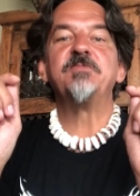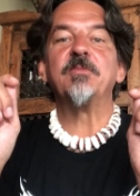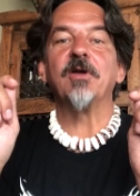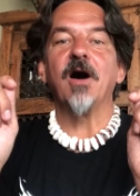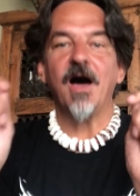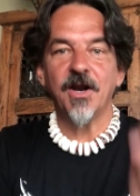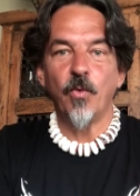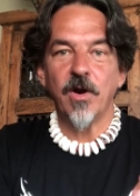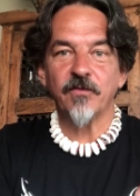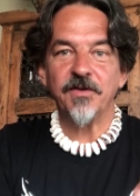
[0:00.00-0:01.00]
people are
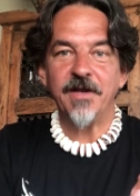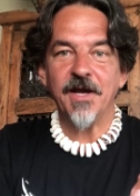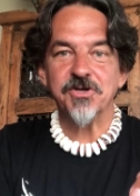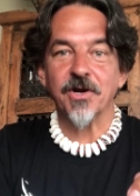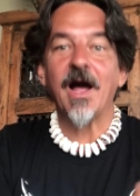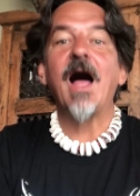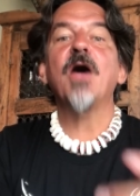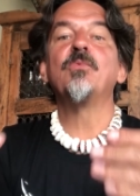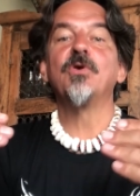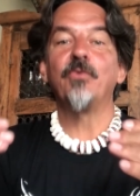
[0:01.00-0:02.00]
unaware of the danger.
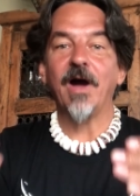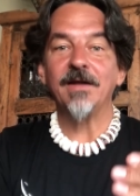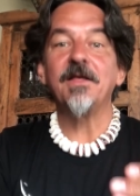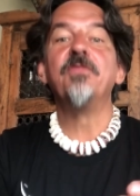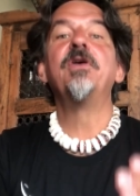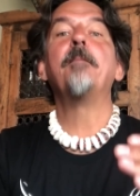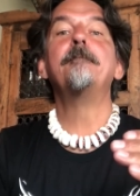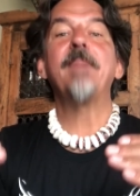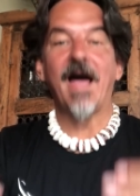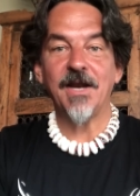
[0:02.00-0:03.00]
I will write the
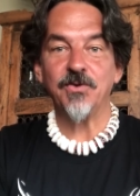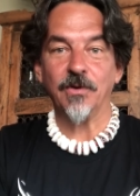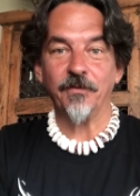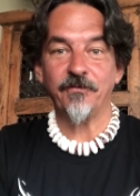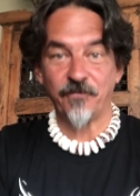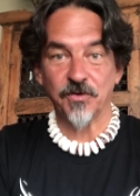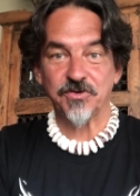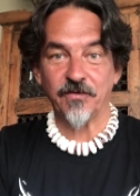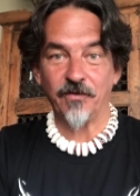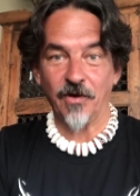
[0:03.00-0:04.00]
manual,
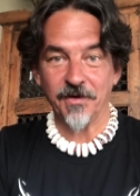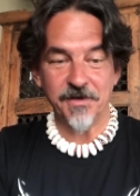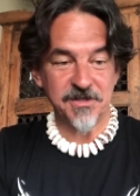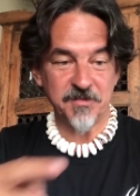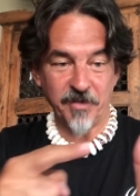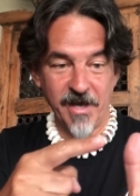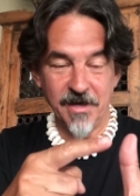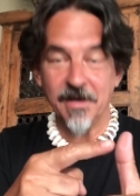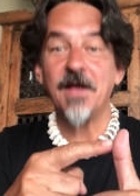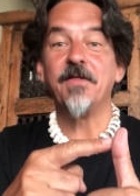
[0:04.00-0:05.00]
first of all,
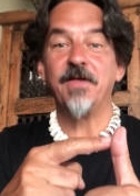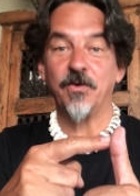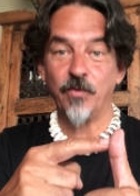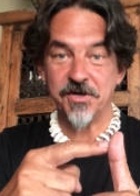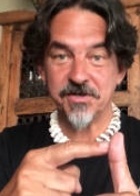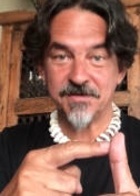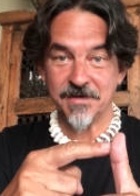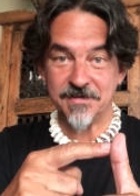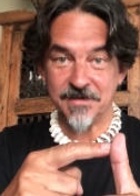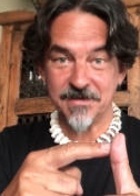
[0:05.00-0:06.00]
explaining that witches
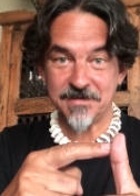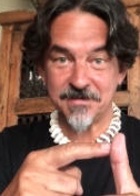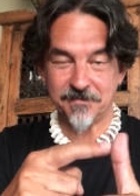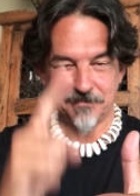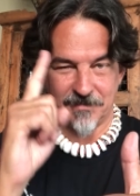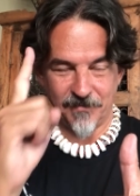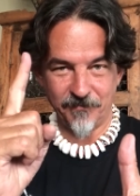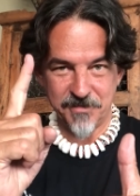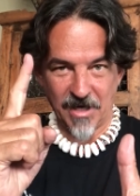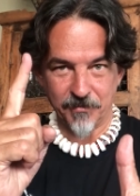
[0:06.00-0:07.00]
exist,
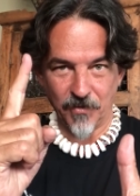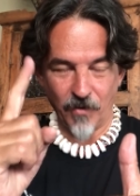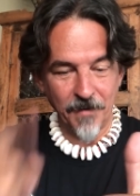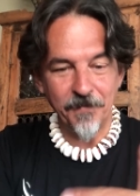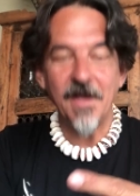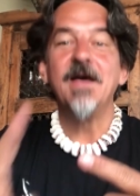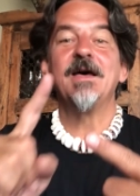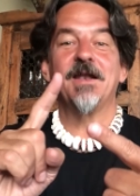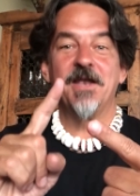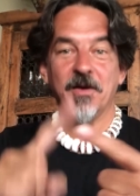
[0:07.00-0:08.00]
chapter 1.
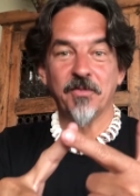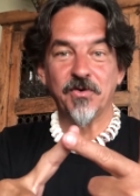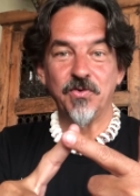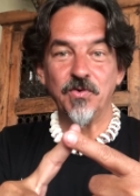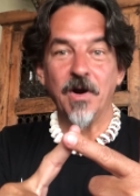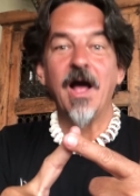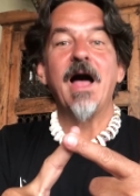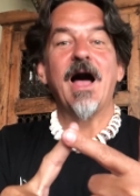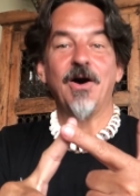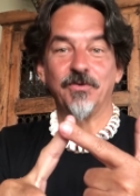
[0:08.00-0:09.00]
Number 2,
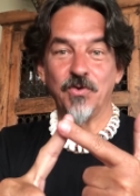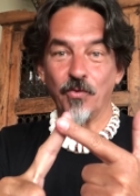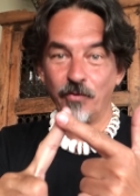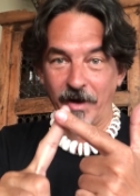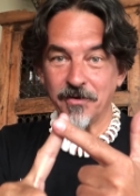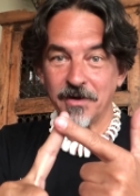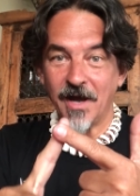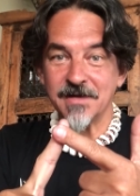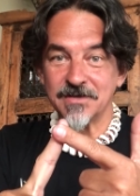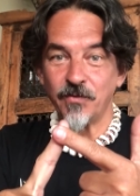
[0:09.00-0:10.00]
how to
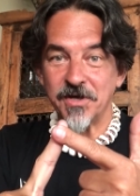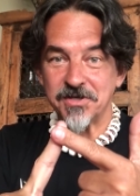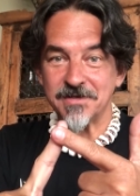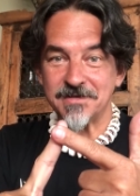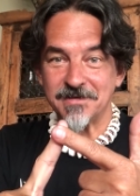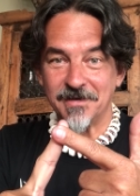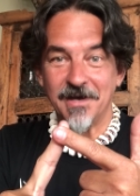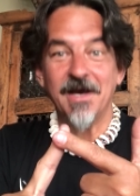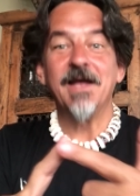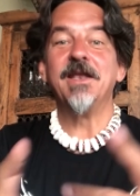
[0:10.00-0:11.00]
recognize the witches.
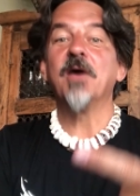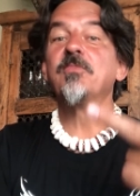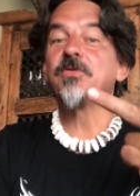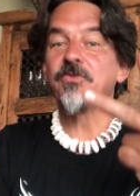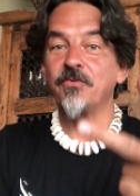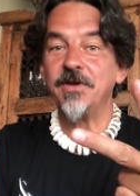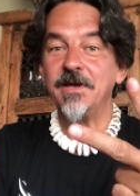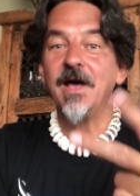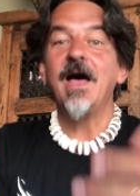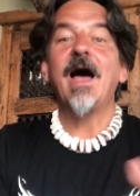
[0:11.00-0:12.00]
And number
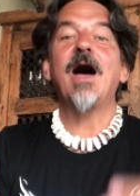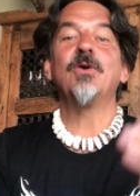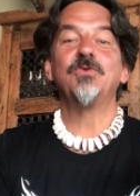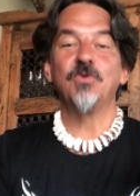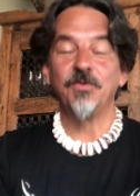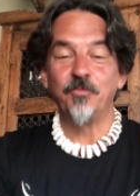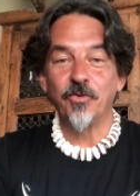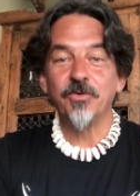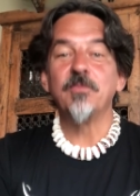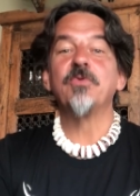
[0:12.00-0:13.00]
3, how to
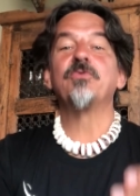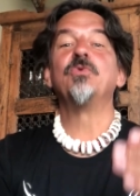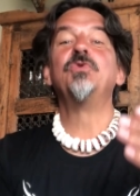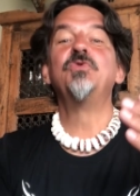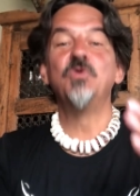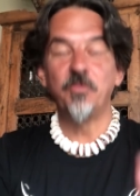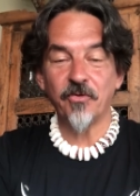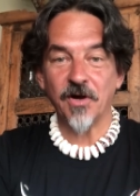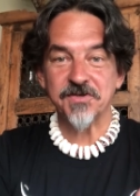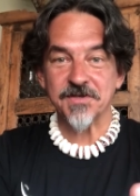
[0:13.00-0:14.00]
put them through due
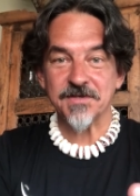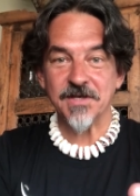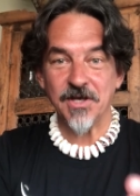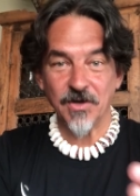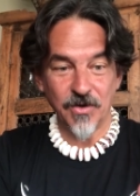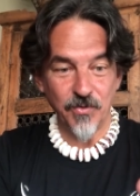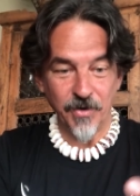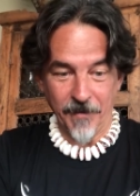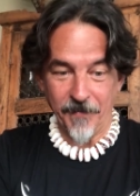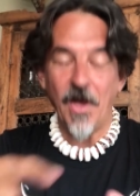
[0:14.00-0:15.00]
process,
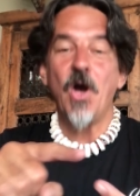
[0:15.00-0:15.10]
including